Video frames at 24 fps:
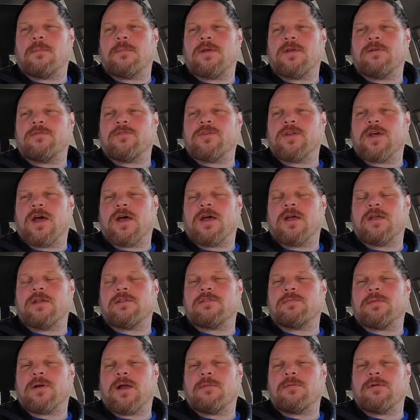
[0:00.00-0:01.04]
If not,
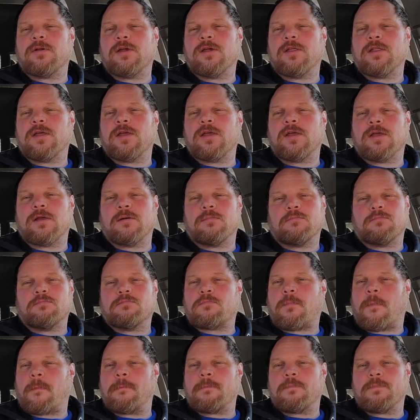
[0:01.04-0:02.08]
it's probably like
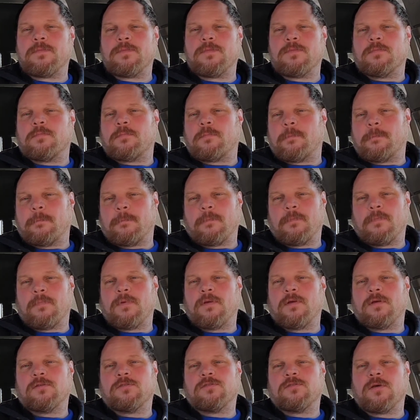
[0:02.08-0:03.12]

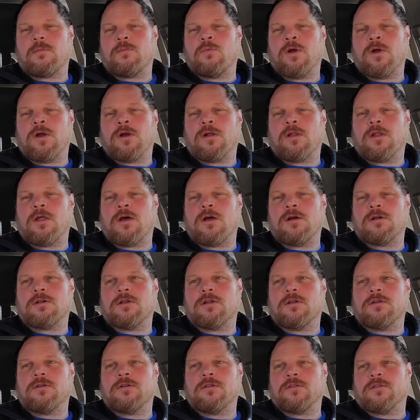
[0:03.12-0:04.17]
somewhere along
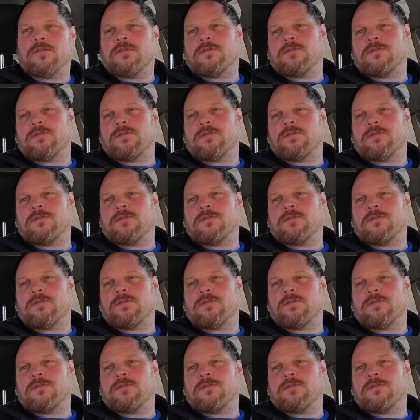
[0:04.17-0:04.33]
the